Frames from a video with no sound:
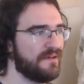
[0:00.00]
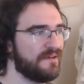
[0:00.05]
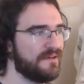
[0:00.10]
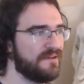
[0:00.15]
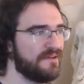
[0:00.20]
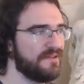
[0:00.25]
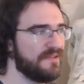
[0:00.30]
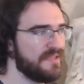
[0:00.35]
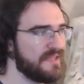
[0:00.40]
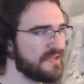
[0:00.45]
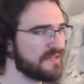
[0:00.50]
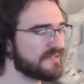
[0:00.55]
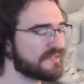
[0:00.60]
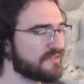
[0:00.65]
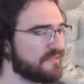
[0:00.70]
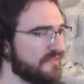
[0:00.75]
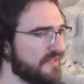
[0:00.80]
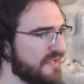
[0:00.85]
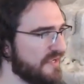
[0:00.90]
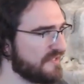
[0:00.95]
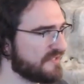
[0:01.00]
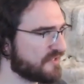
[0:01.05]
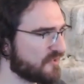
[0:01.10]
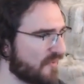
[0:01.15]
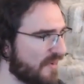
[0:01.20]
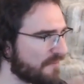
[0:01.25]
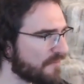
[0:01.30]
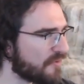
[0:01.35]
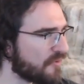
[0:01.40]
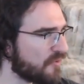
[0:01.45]
yesterday. So
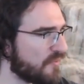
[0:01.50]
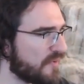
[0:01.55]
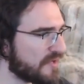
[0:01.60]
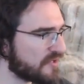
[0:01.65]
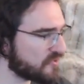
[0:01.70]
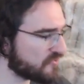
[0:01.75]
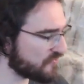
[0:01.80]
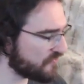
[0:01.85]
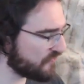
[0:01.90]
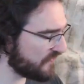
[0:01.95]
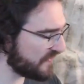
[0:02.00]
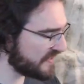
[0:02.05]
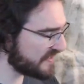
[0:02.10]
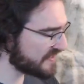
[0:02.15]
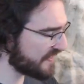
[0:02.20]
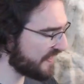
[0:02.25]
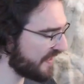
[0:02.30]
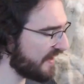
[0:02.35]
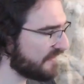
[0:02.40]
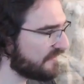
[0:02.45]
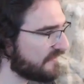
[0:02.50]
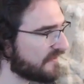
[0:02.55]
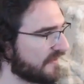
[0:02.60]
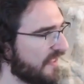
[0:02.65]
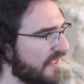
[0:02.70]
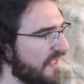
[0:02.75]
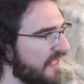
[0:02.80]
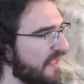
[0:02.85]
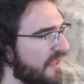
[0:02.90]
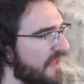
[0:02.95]
I'm going to fix that.
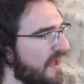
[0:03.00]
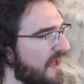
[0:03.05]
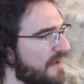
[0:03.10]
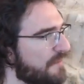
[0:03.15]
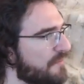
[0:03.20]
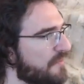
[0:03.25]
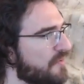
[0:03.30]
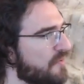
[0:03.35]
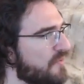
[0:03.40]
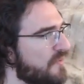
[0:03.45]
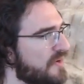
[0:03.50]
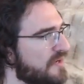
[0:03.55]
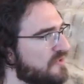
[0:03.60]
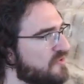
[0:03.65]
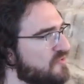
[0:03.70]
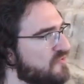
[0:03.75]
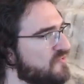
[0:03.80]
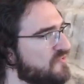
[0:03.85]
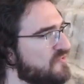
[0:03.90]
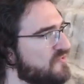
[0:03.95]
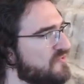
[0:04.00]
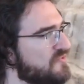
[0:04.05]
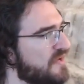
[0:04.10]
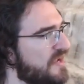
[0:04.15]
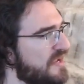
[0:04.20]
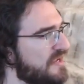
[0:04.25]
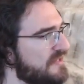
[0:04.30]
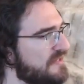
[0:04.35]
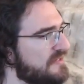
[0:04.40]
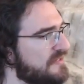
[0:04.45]
I'm going to
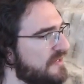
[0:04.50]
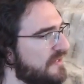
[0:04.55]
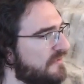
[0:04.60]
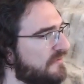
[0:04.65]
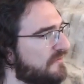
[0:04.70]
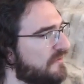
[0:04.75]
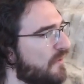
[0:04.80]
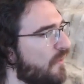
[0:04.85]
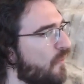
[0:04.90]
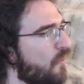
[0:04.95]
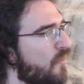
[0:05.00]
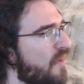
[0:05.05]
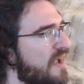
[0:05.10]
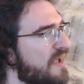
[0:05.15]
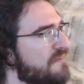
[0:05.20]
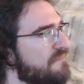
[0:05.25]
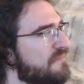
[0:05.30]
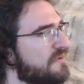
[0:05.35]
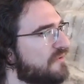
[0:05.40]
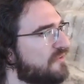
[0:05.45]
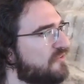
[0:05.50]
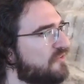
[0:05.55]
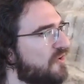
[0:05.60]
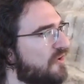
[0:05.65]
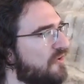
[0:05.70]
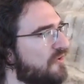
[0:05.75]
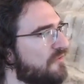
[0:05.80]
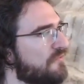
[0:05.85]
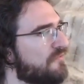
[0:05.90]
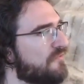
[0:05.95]
edit web
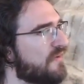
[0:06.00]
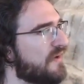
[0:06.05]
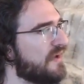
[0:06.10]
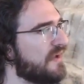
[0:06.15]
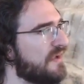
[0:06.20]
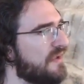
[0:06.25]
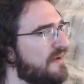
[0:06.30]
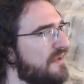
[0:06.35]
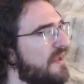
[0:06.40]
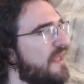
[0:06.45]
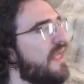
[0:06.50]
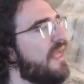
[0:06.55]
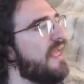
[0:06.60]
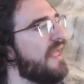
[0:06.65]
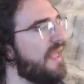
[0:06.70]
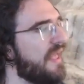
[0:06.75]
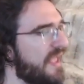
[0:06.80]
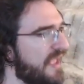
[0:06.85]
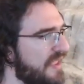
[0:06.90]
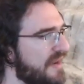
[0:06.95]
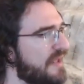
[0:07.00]
Docker file, and I'm